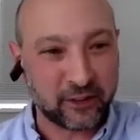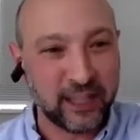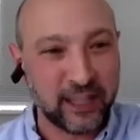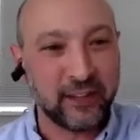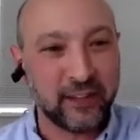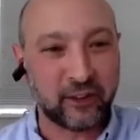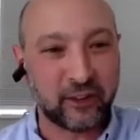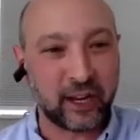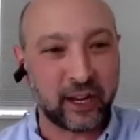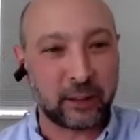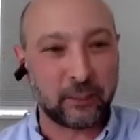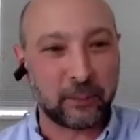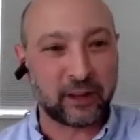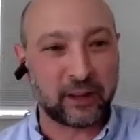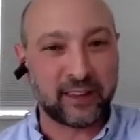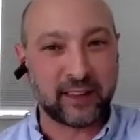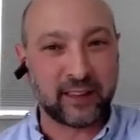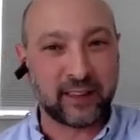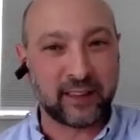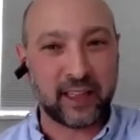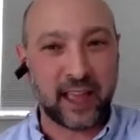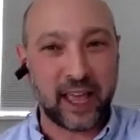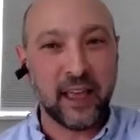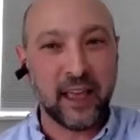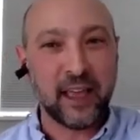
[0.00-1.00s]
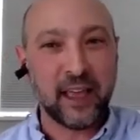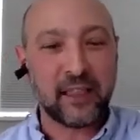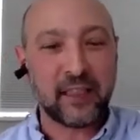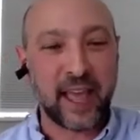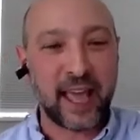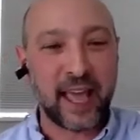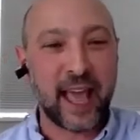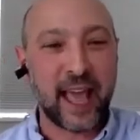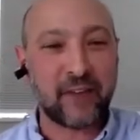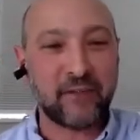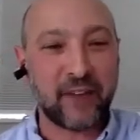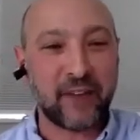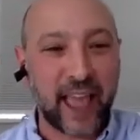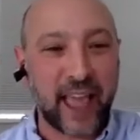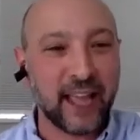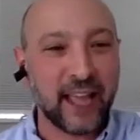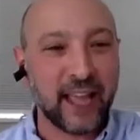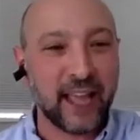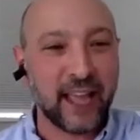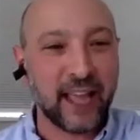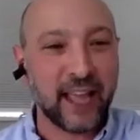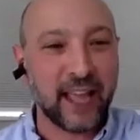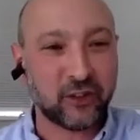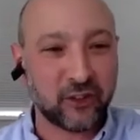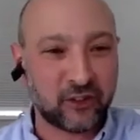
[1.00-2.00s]
teaching, but they have
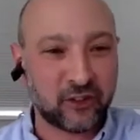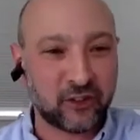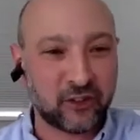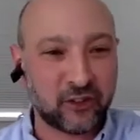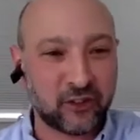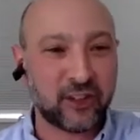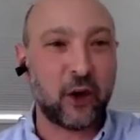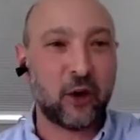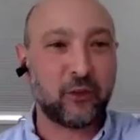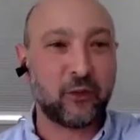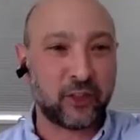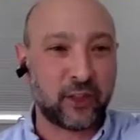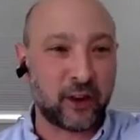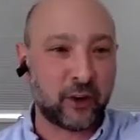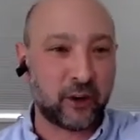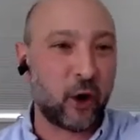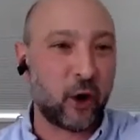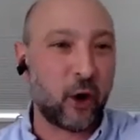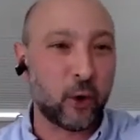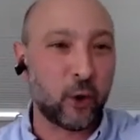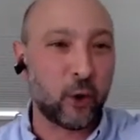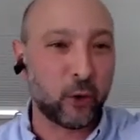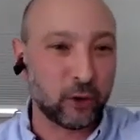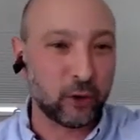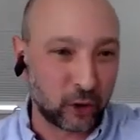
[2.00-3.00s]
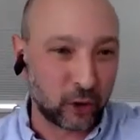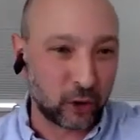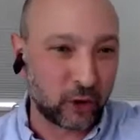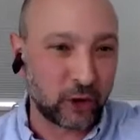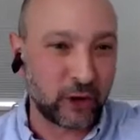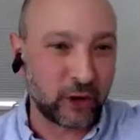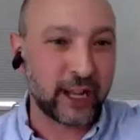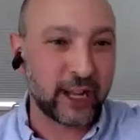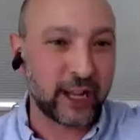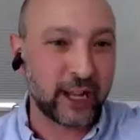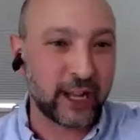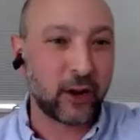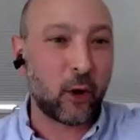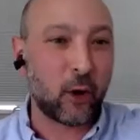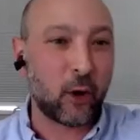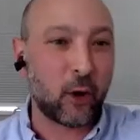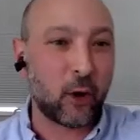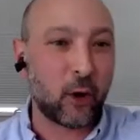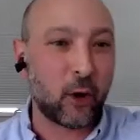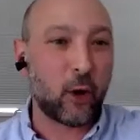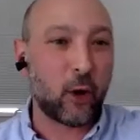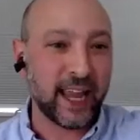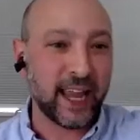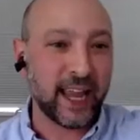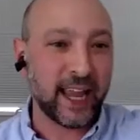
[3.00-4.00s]
agency over their own learning
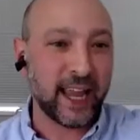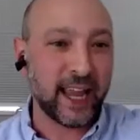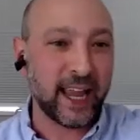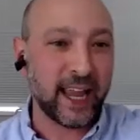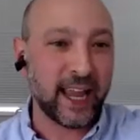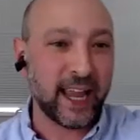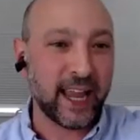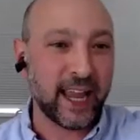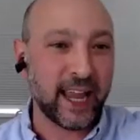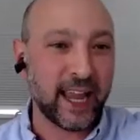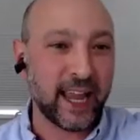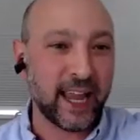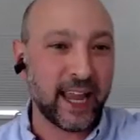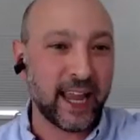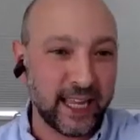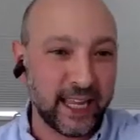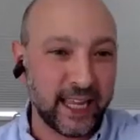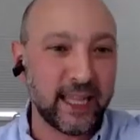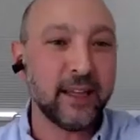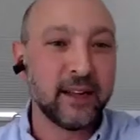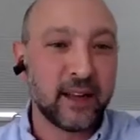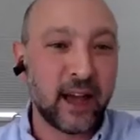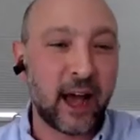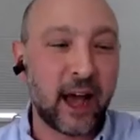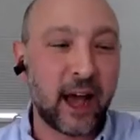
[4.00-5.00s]
already.